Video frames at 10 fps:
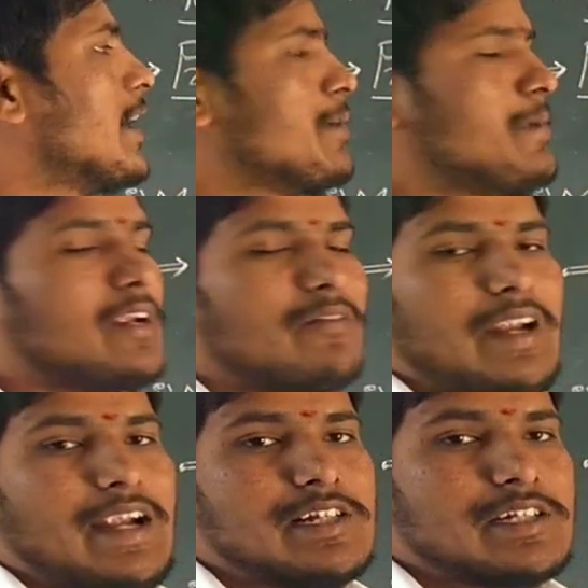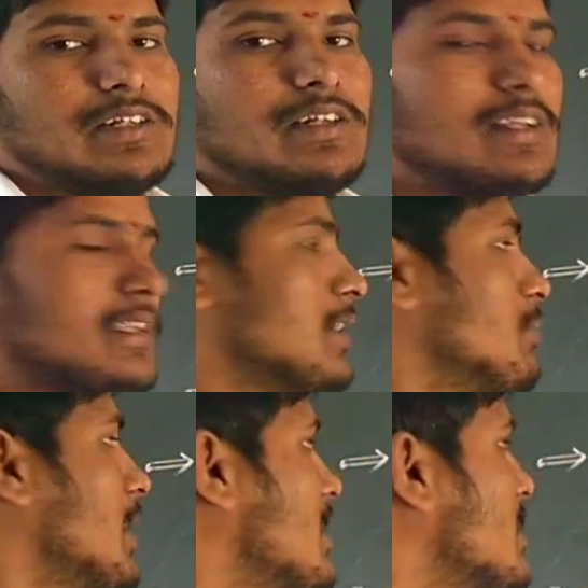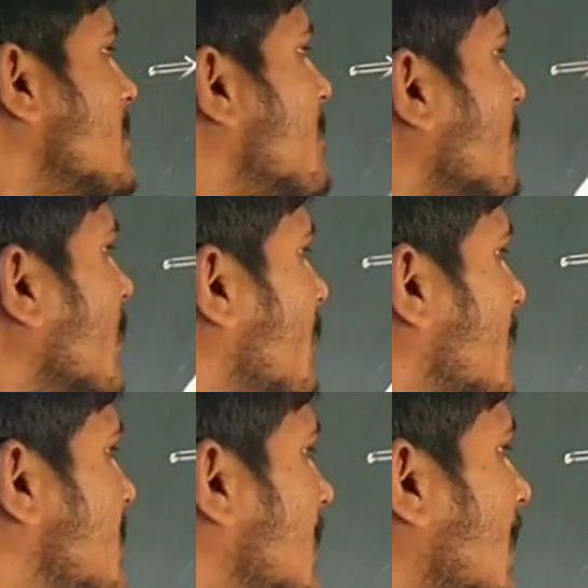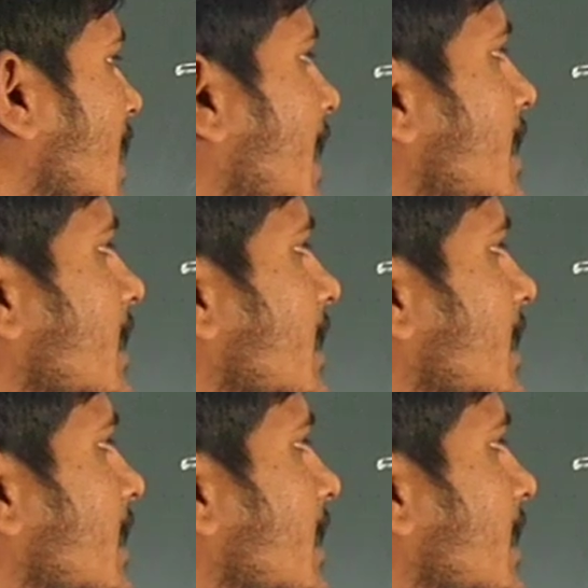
atomic weights. That means physical and